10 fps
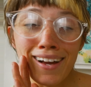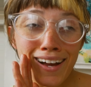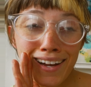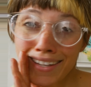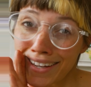
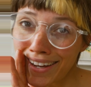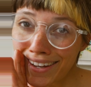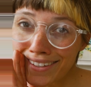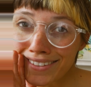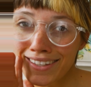I
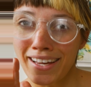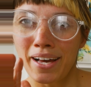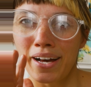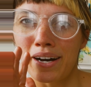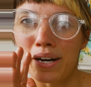can't.
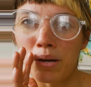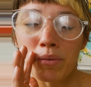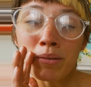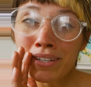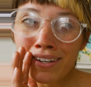
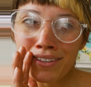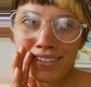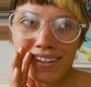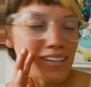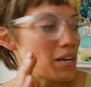Maybe another
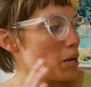day.